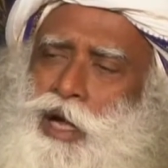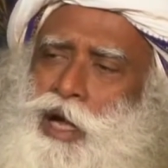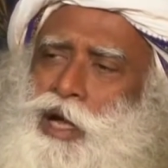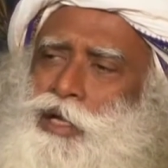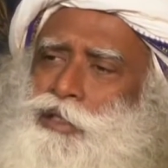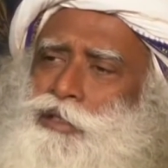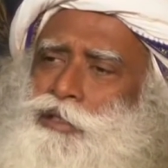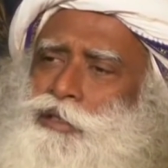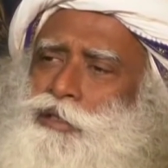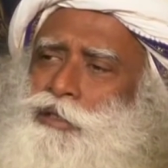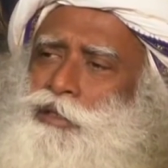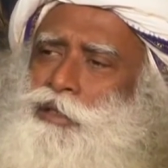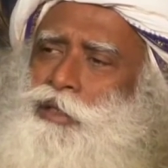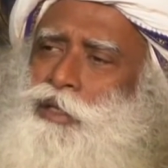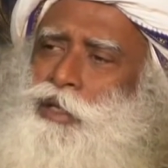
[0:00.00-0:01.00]
asks,
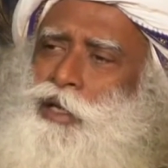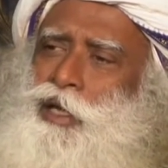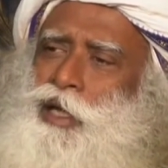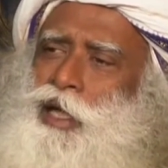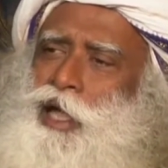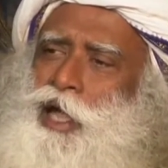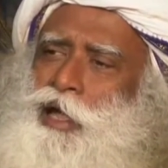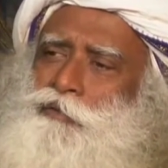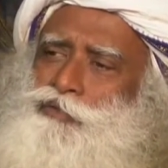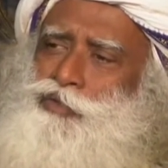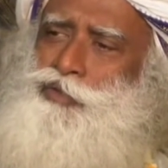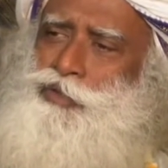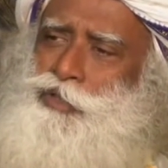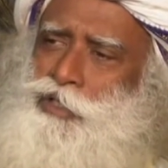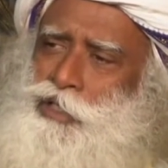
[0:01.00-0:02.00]
have
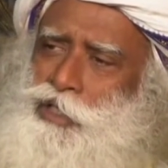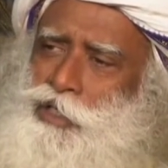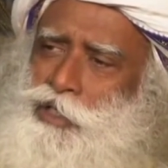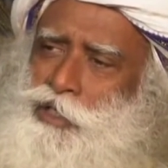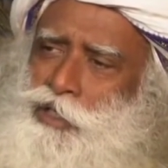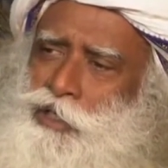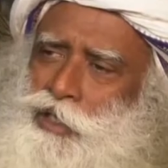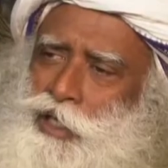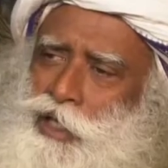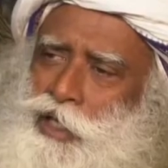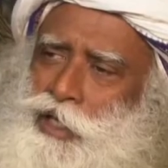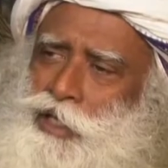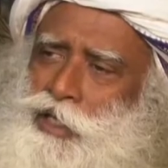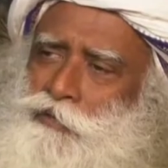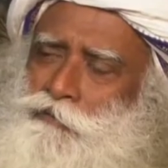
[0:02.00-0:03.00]
you seen
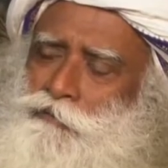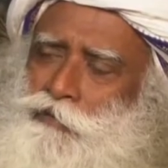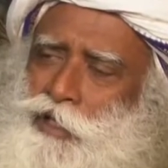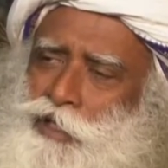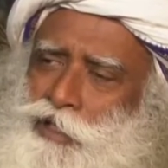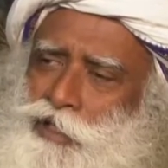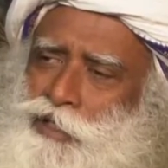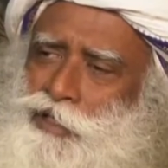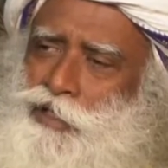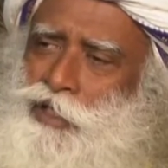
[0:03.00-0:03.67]
the feathers